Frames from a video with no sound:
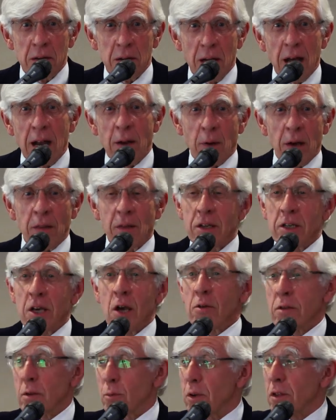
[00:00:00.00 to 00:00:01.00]
Anyway, the
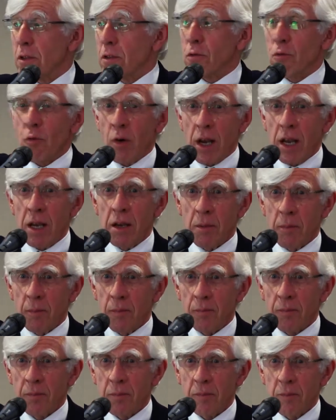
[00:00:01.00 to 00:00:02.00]
total was 3,
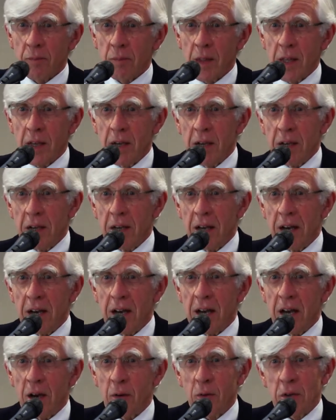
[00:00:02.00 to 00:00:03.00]

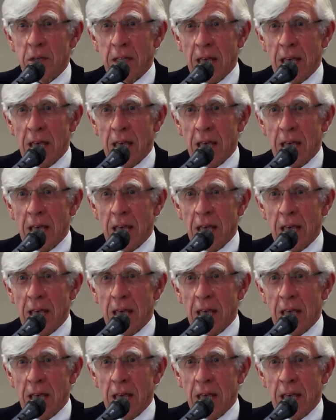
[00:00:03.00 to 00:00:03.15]
which is